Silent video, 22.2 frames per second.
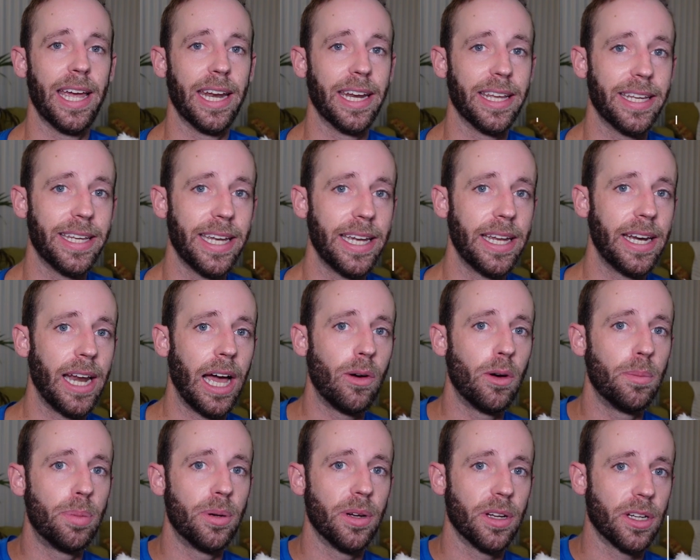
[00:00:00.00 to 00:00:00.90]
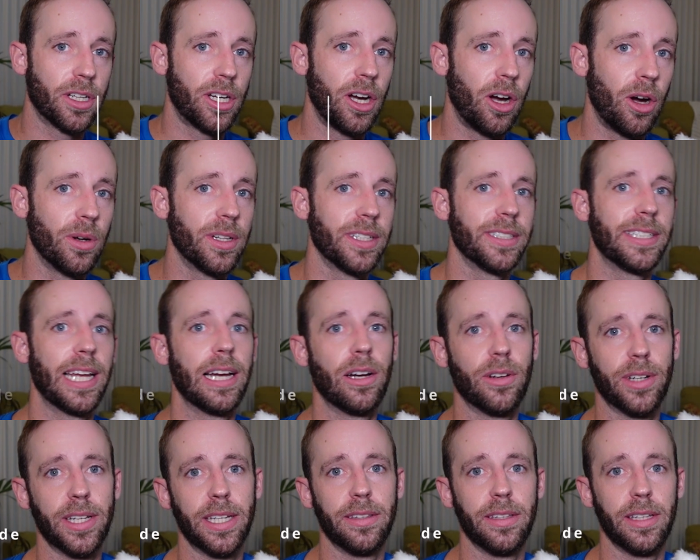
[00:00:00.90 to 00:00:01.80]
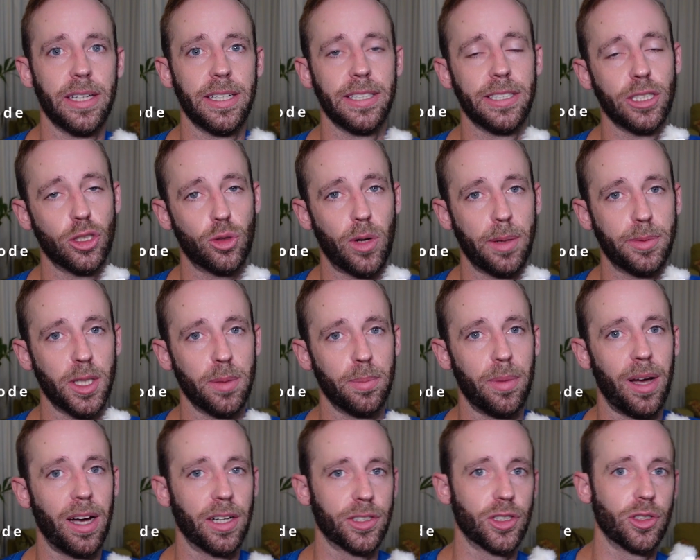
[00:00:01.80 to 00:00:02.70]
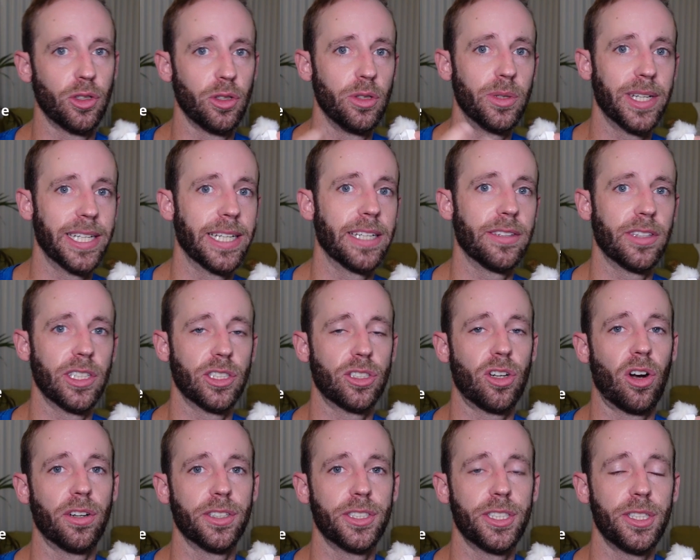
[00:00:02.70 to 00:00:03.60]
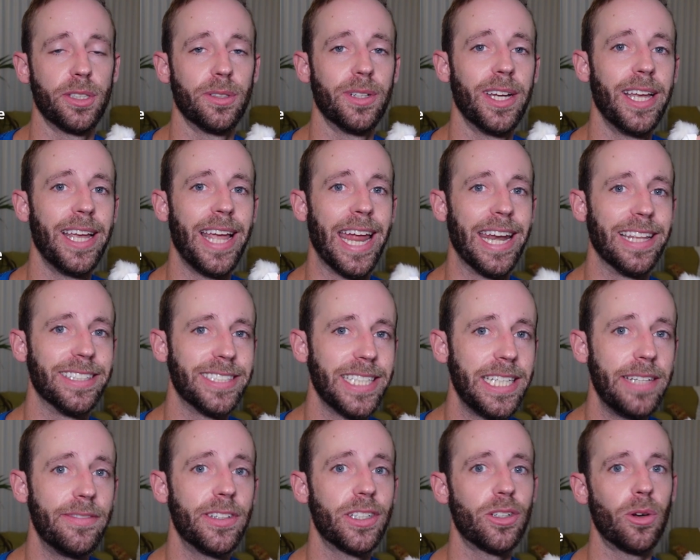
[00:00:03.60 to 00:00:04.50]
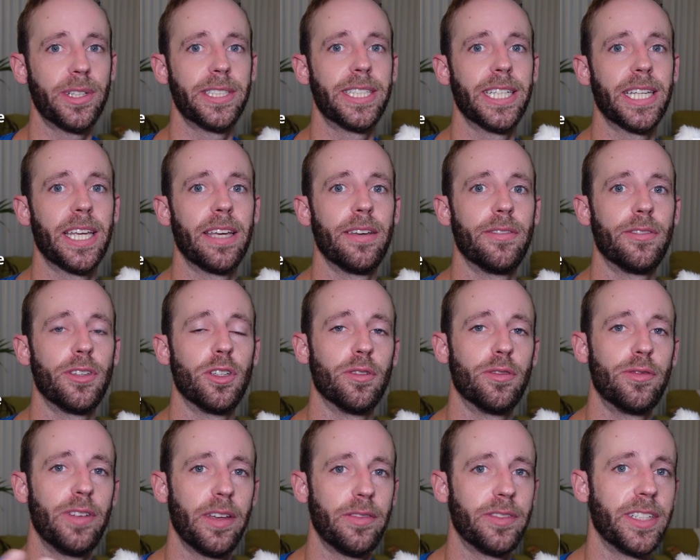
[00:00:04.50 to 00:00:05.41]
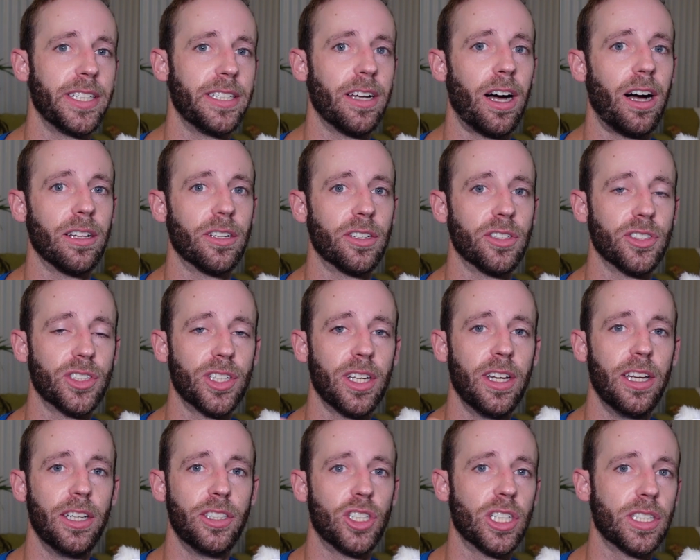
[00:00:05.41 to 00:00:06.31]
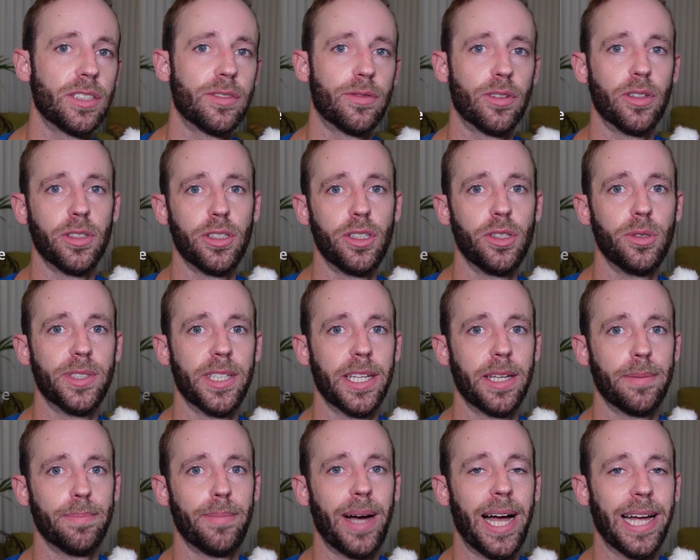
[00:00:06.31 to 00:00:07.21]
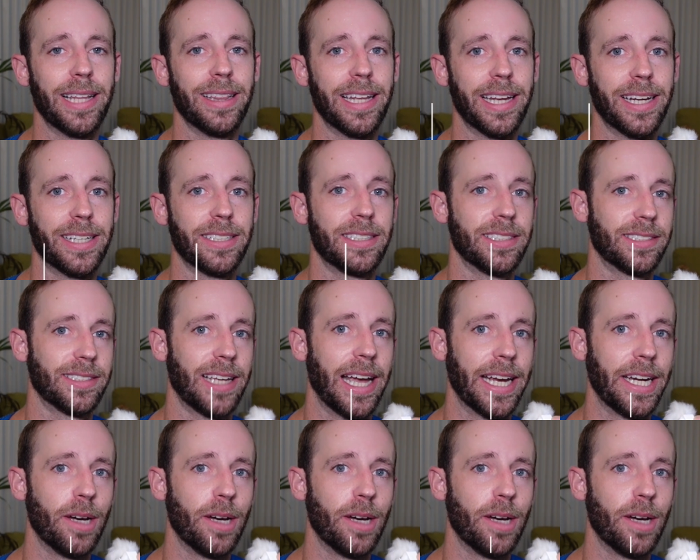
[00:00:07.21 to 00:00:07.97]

And again, I will put a code down in the description box so you can get this card too, and it's even going to give you $50 just for using my link to sign